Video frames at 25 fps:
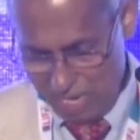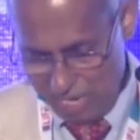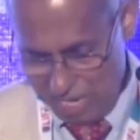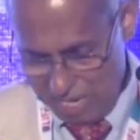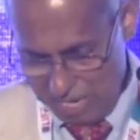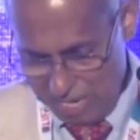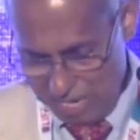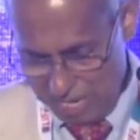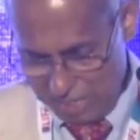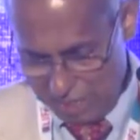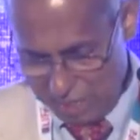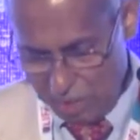
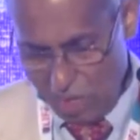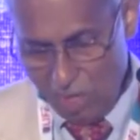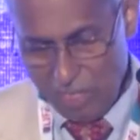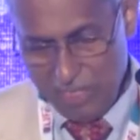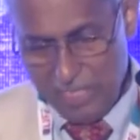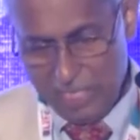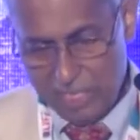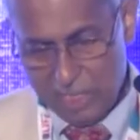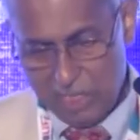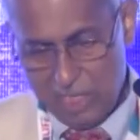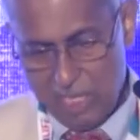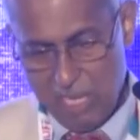And shock
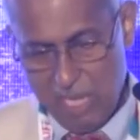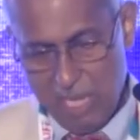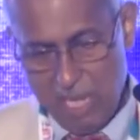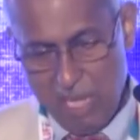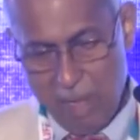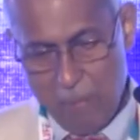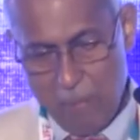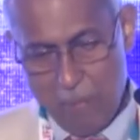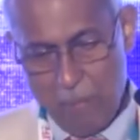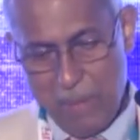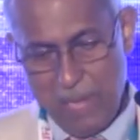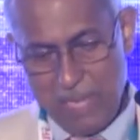is
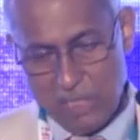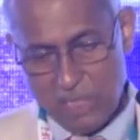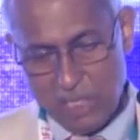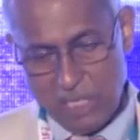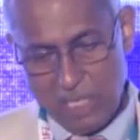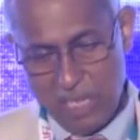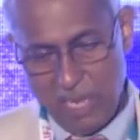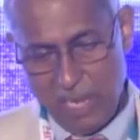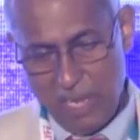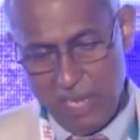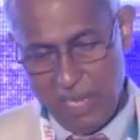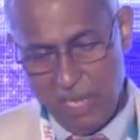
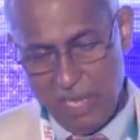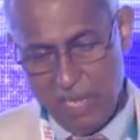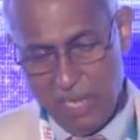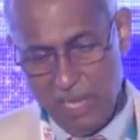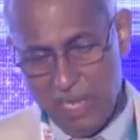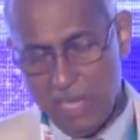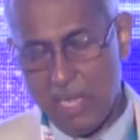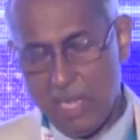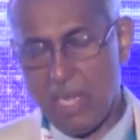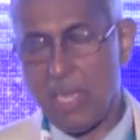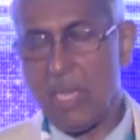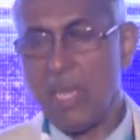basically
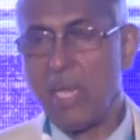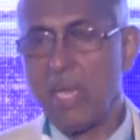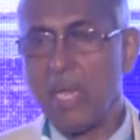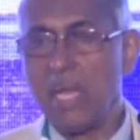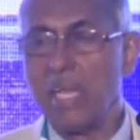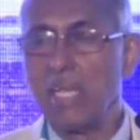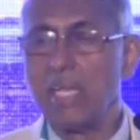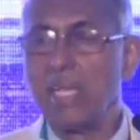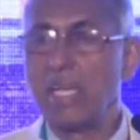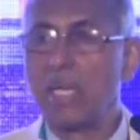a